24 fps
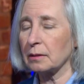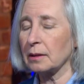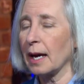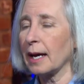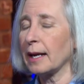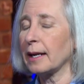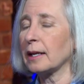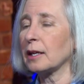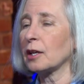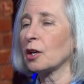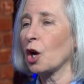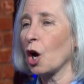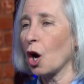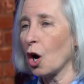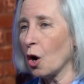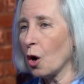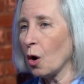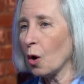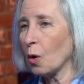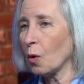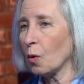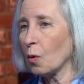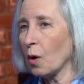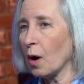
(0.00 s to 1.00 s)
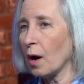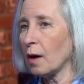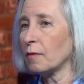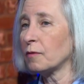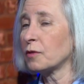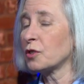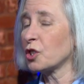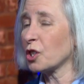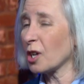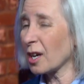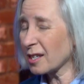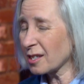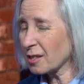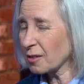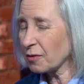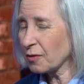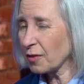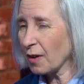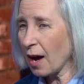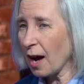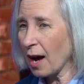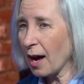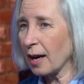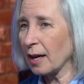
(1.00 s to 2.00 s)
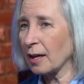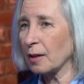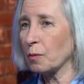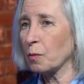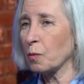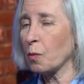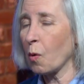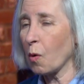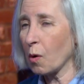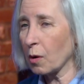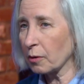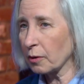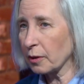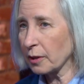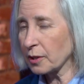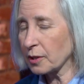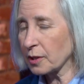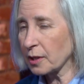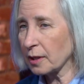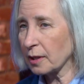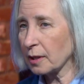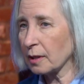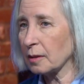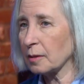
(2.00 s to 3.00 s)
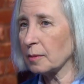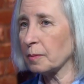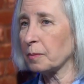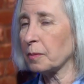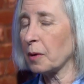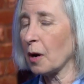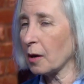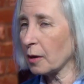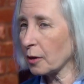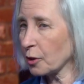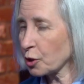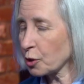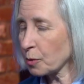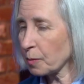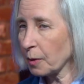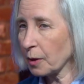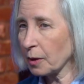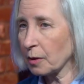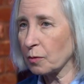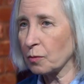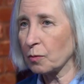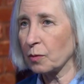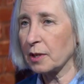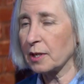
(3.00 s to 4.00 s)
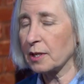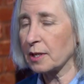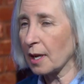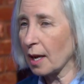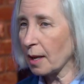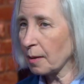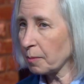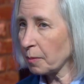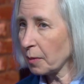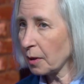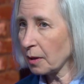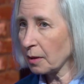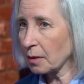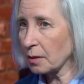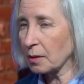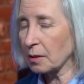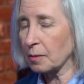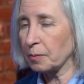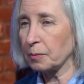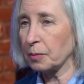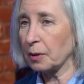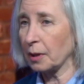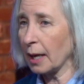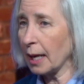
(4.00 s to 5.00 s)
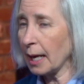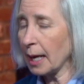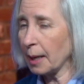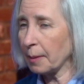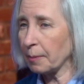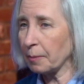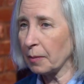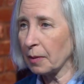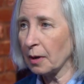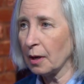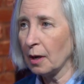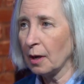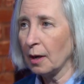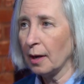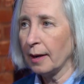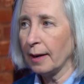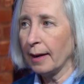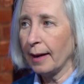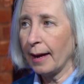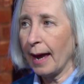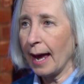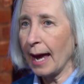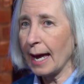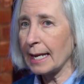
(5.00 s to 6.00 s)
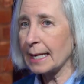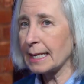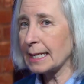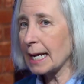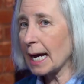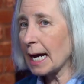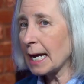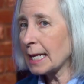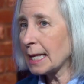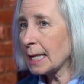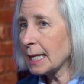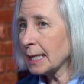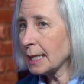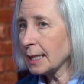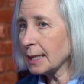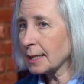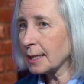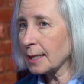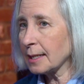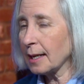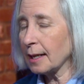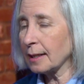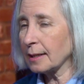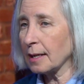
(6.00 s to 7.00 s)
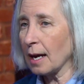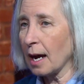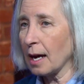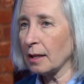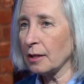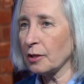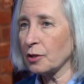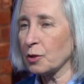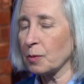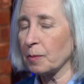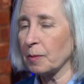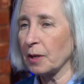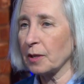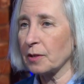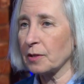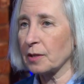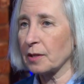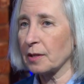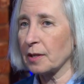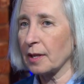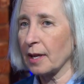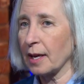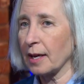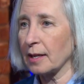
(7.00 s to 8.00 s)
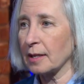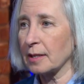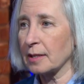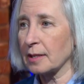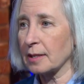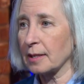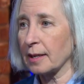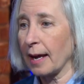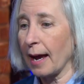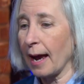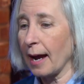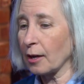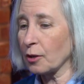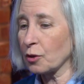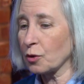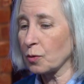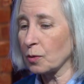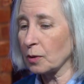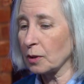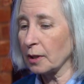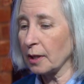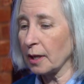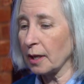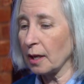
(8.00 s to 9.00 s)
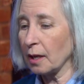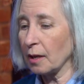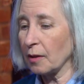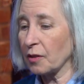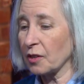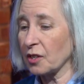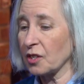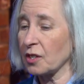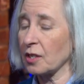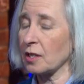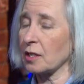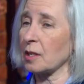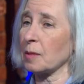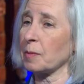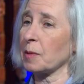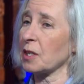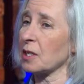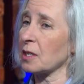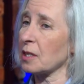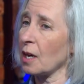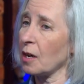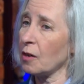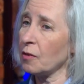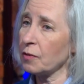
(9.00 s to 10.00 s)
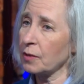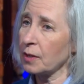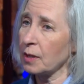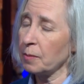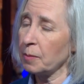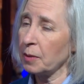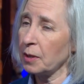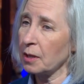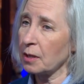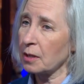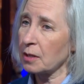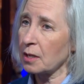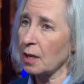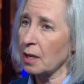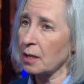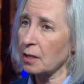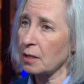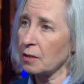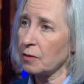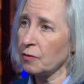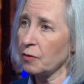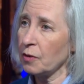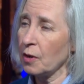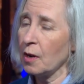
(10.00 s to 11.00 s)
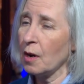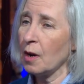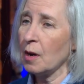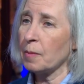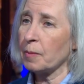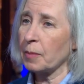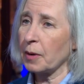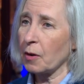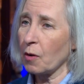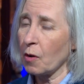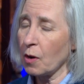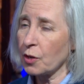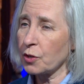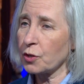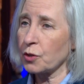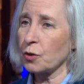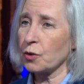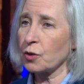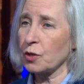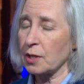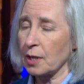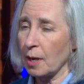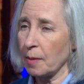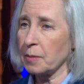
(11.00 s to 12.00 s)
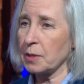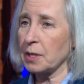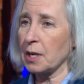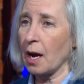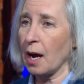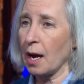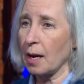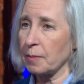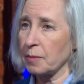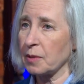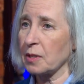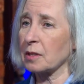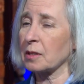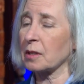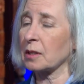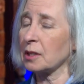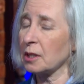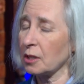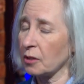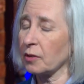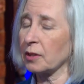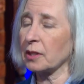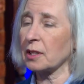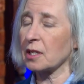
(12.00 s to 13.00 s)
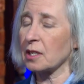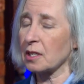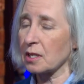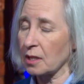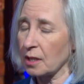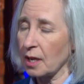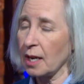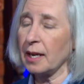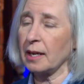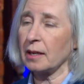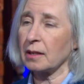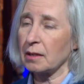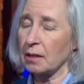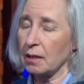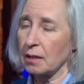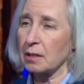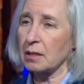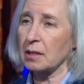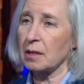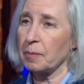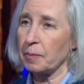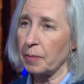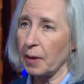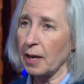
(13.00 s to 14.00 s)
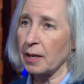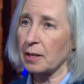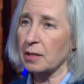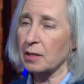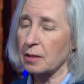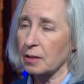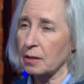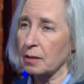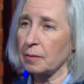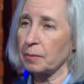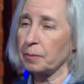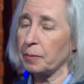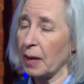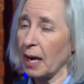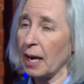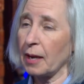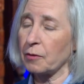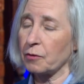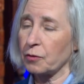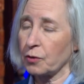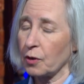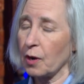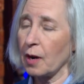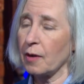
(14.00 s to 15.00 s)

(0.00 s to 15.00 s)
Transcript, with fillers: letting go of justified, warranted punishment, resentment, blame. And I think it's an acknowledgement that actually the system itself can be excessive, but also sometimes clearing the slate is the best bet for